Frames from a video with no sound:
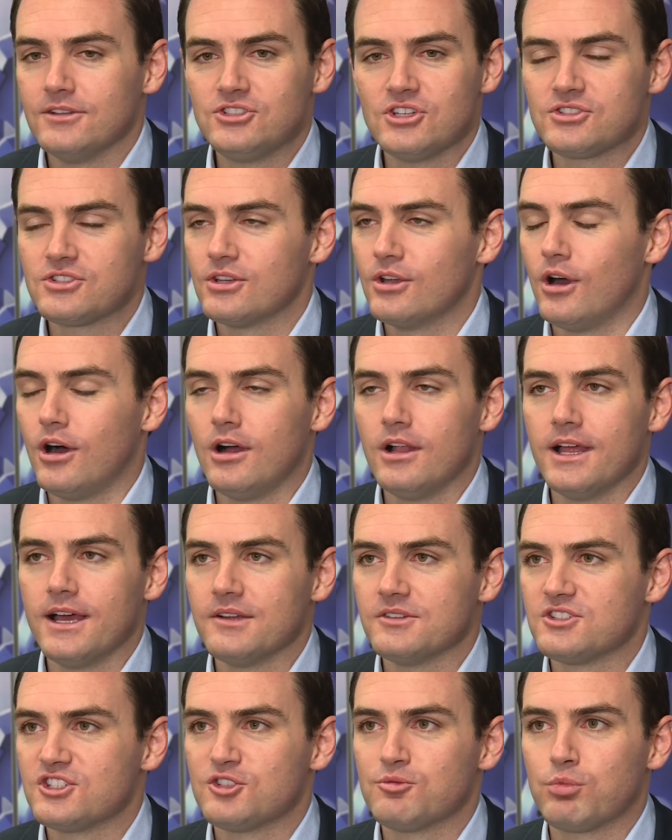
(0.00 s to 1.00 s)
Just an
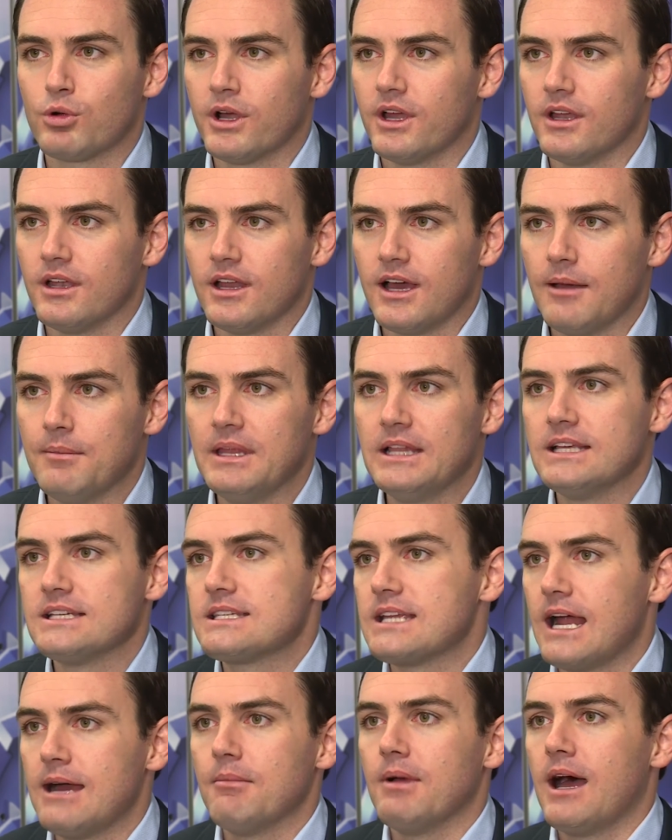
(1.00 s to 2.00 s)
all-out sprint. I mean,
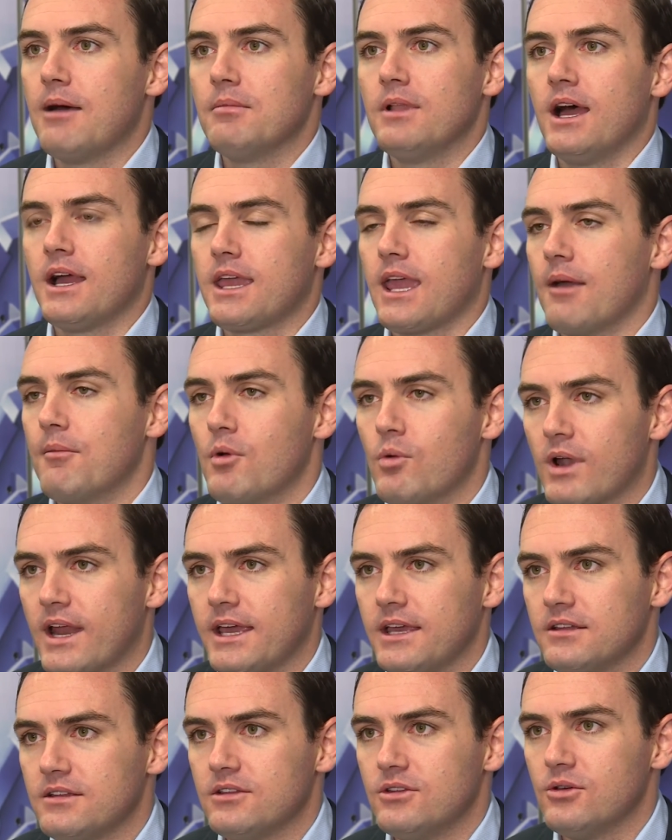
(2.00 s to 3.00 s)
listen, I'm lucky. I mean, what I
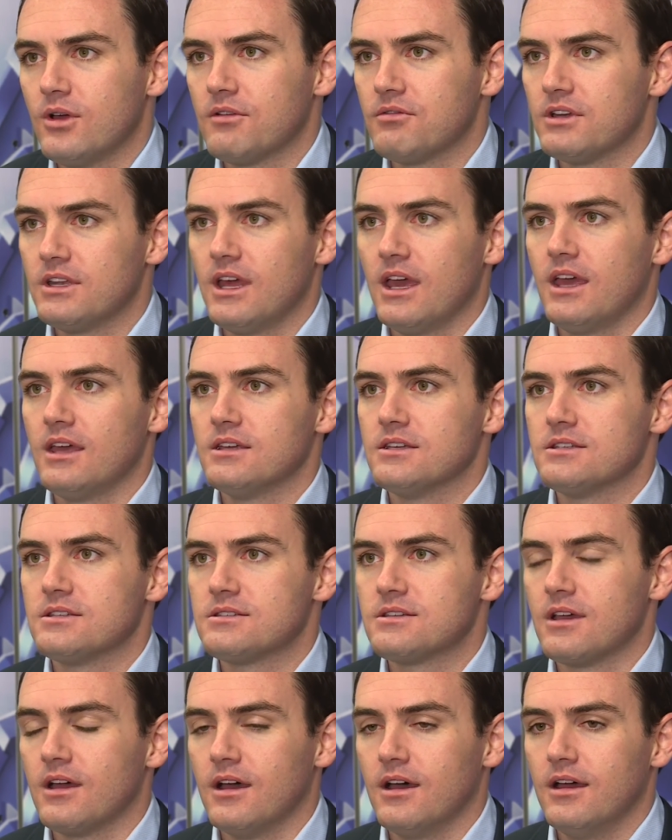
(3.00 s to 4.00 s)
get to do every day
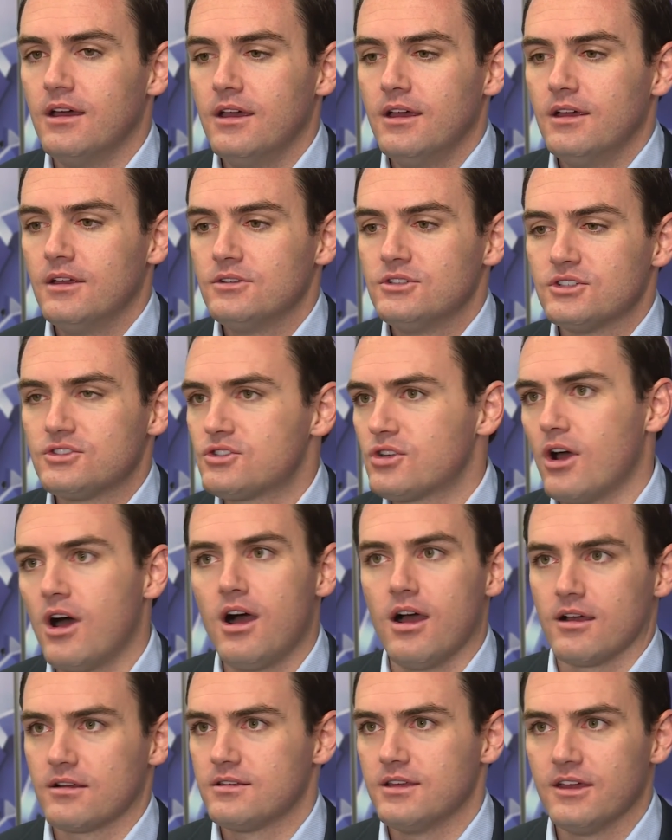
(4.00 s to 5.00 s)
is just
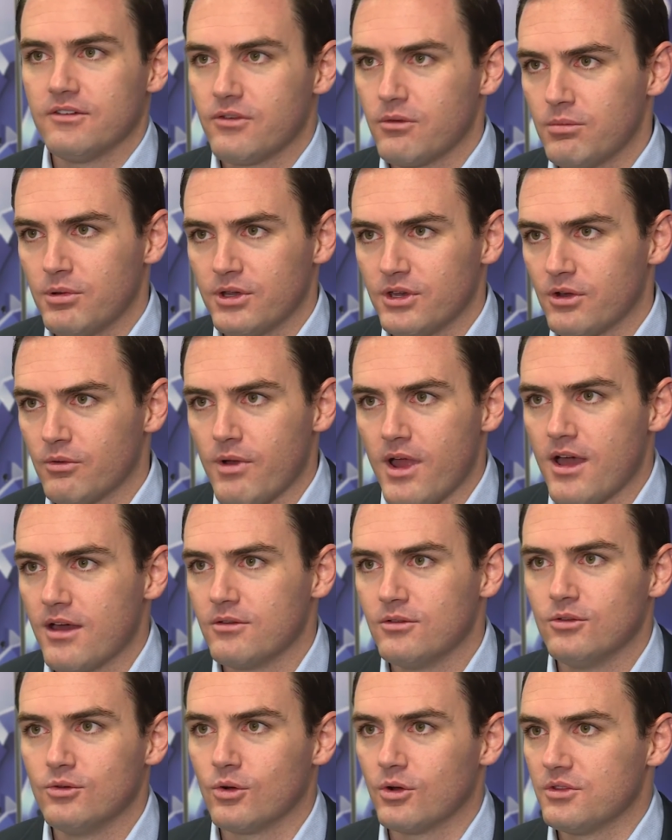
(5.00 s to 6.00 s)
talk to everybody around
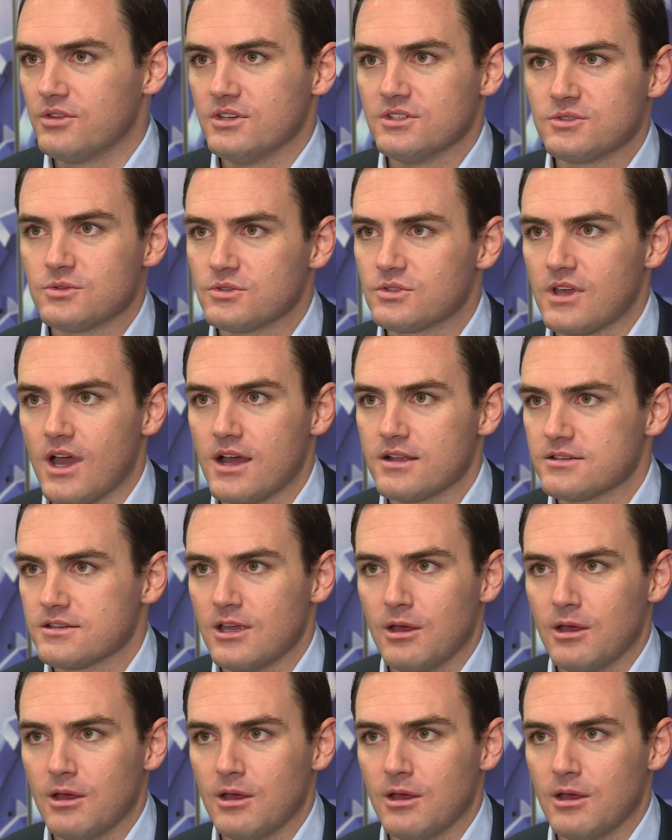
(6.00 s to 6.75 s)
Northeast Wisconsin.